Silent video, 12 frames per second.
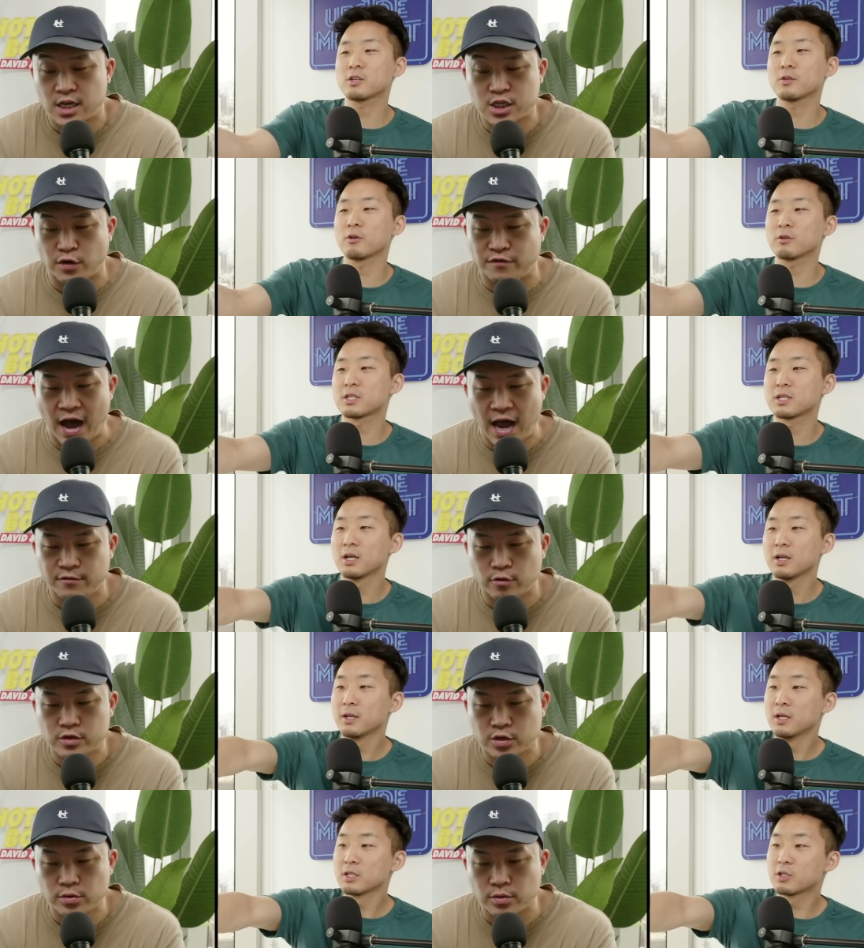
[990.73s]
Speaker 1: survival
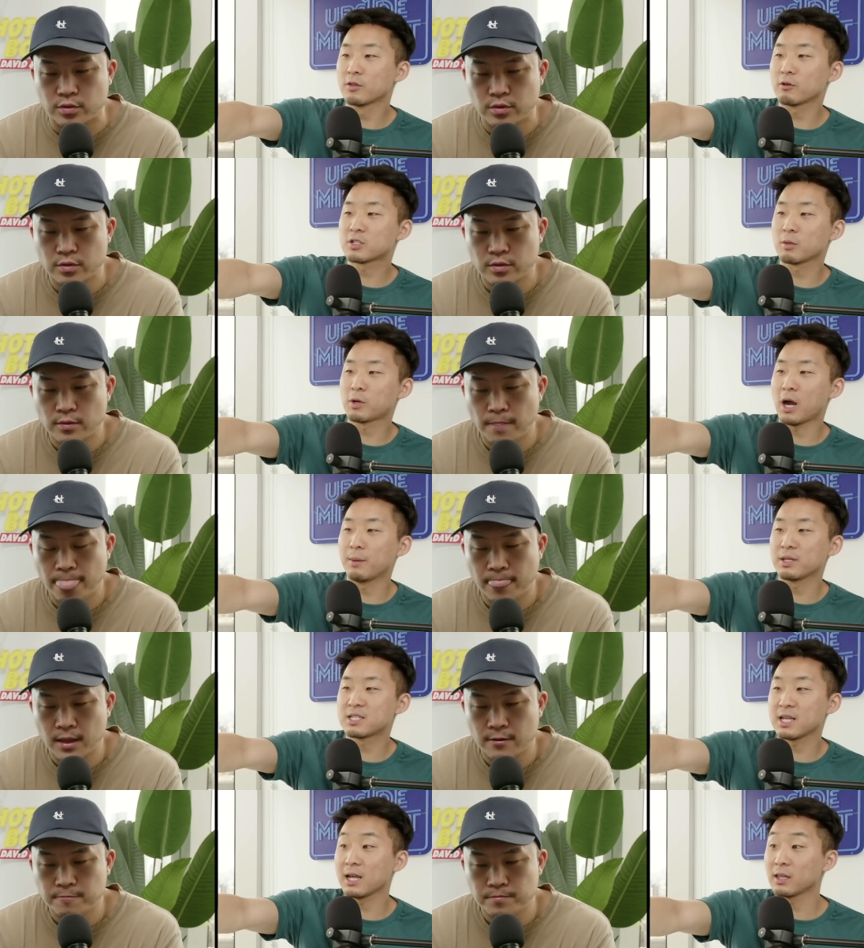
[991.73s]
too. So there's some comments
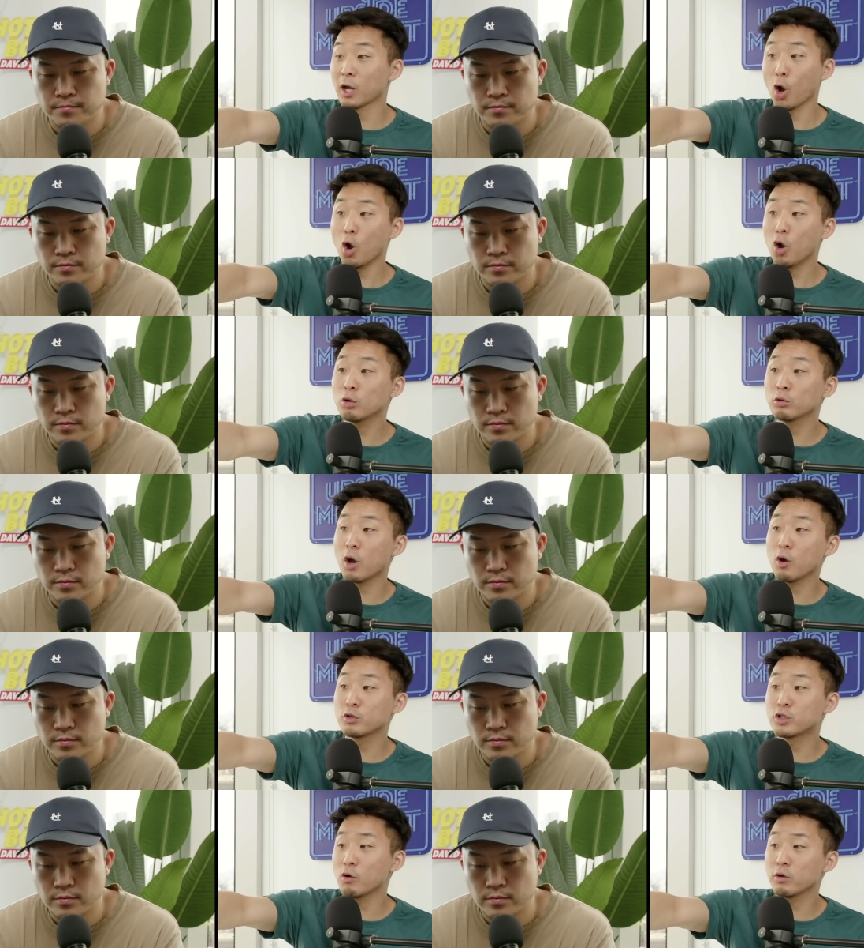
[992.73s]
saying, like, oh, no,
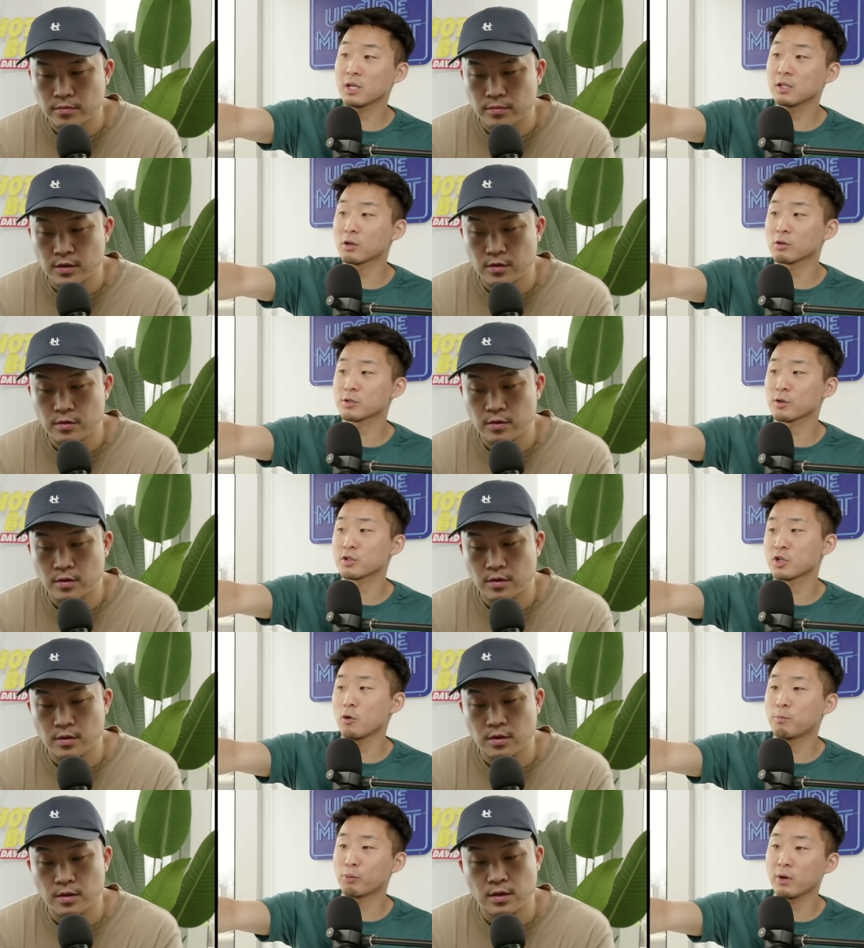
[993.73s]
Douyin girls are so
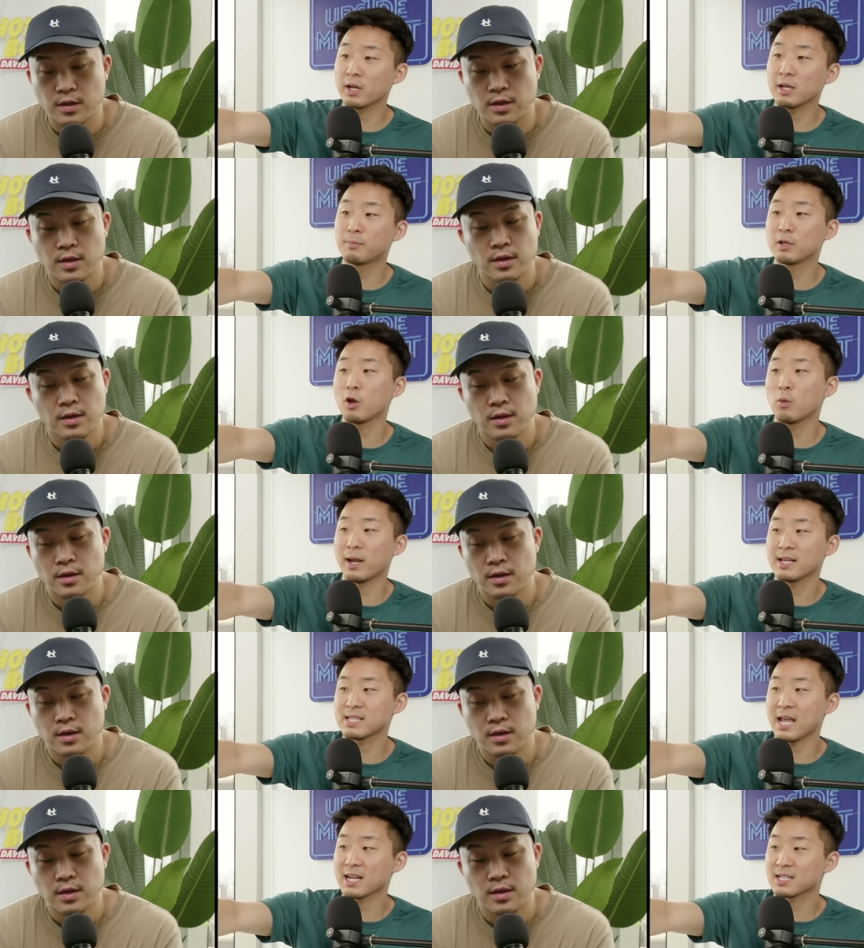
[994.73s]
pretty, but no one has
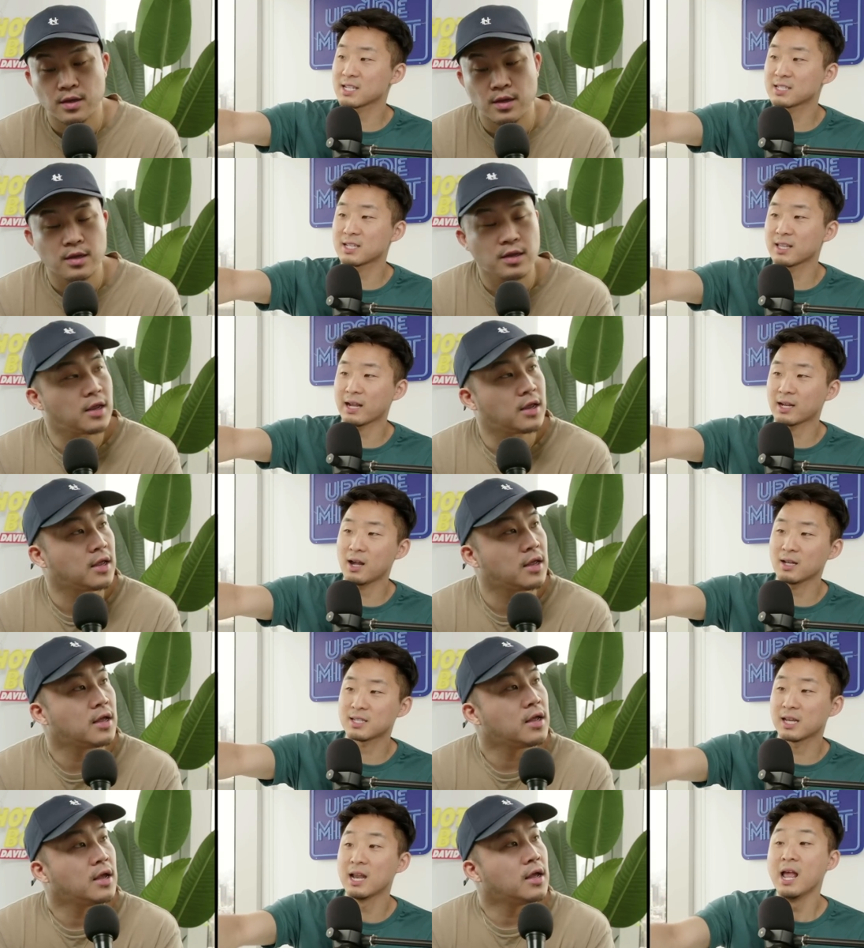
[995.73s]
access to that
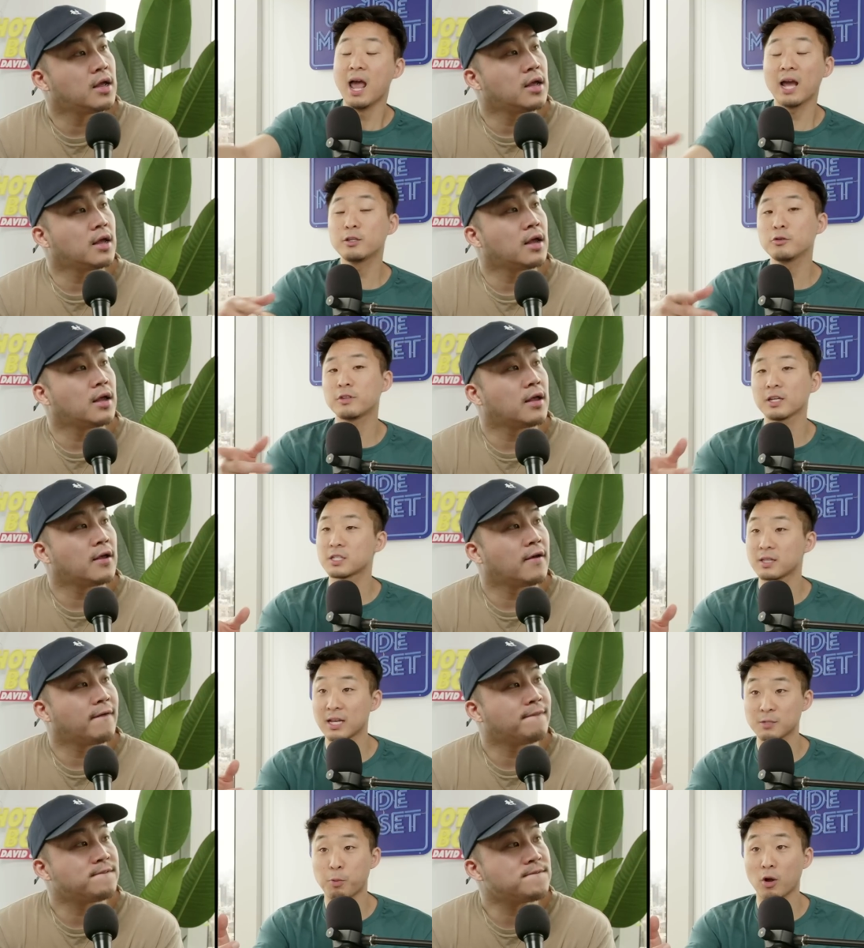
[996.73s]
content. I do think that's
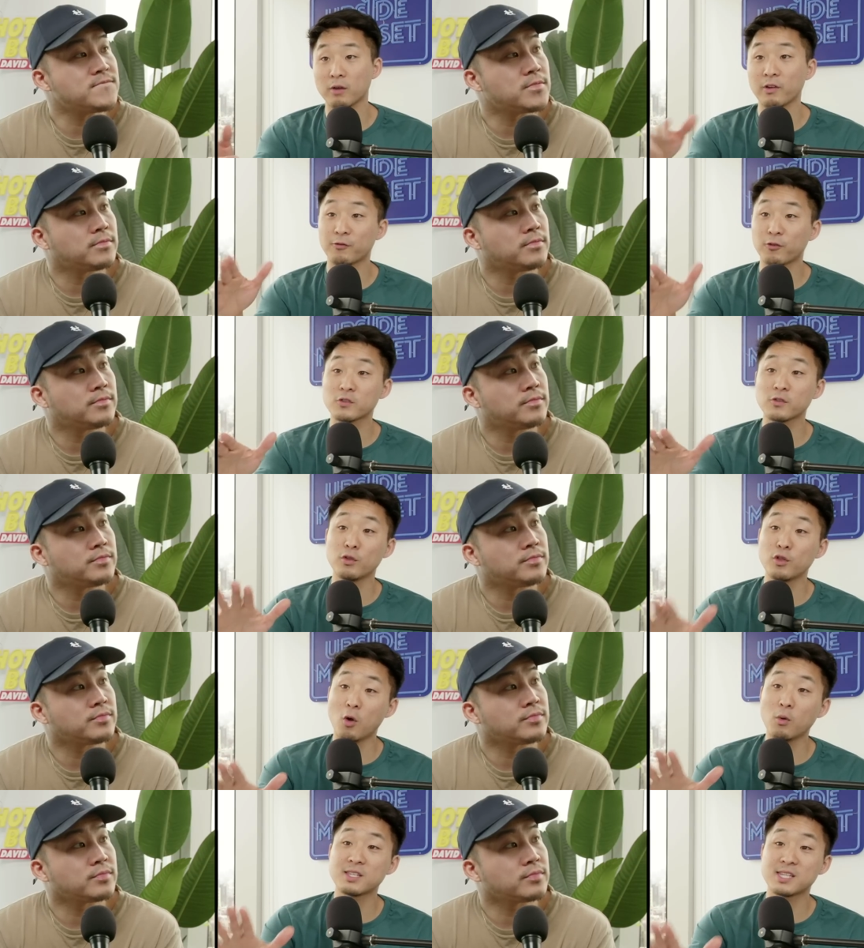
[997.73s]
part of it. First of all, no
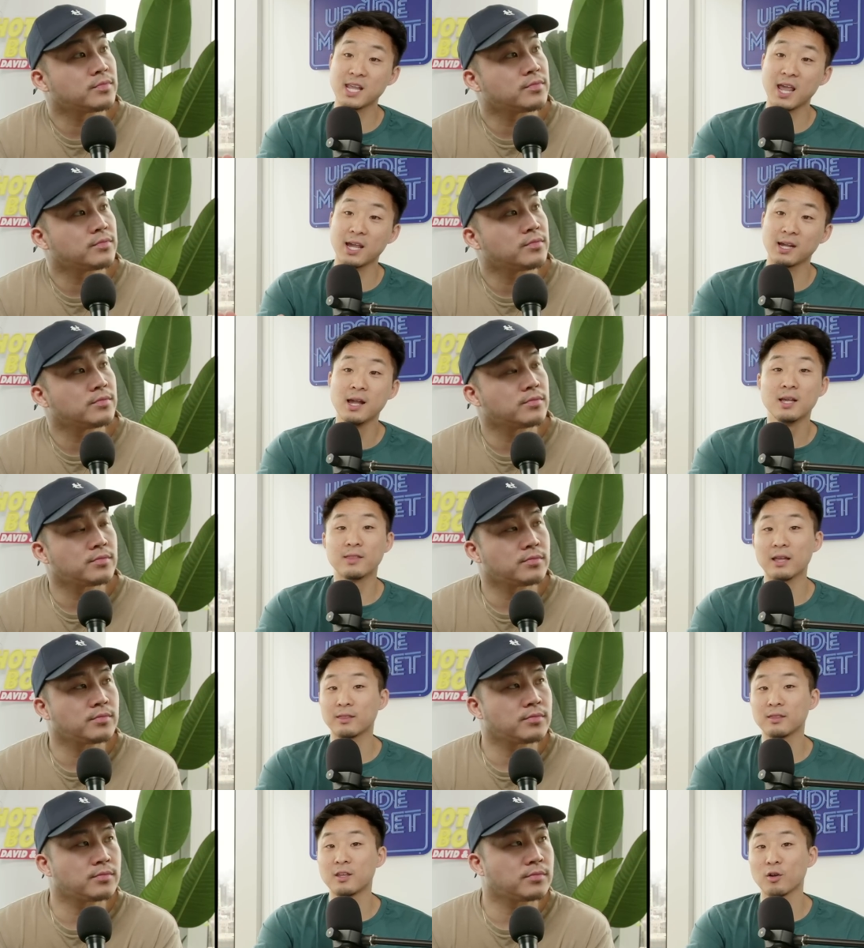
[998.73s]
one's saying
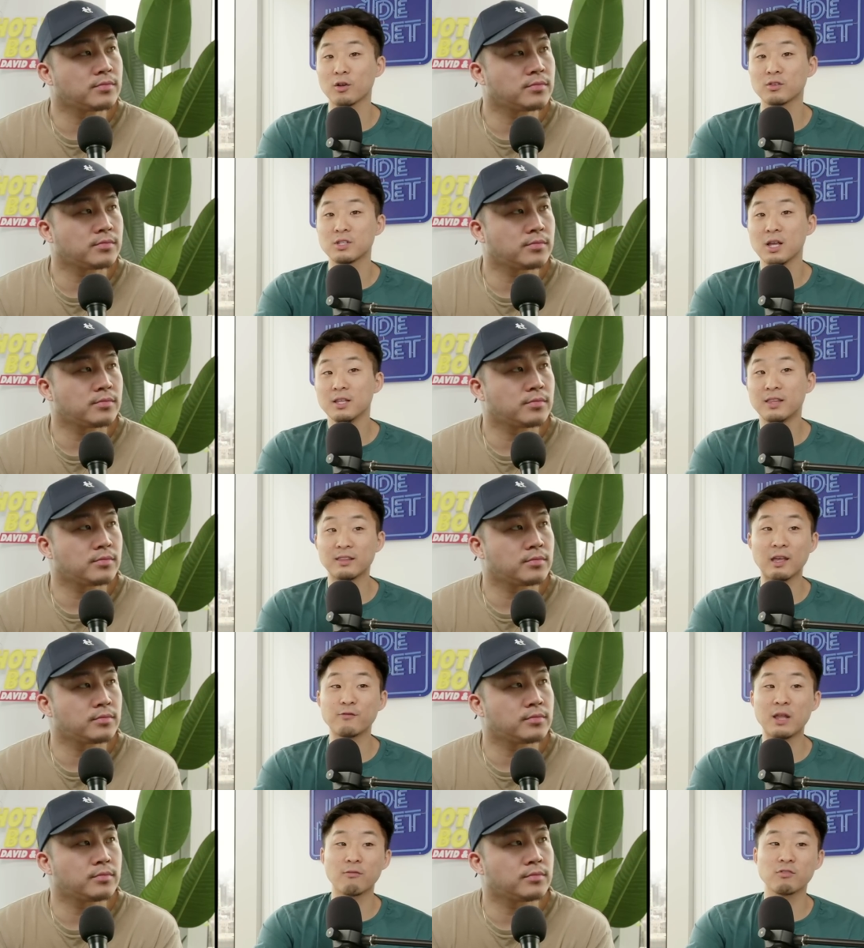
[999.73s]
that they're, that they've never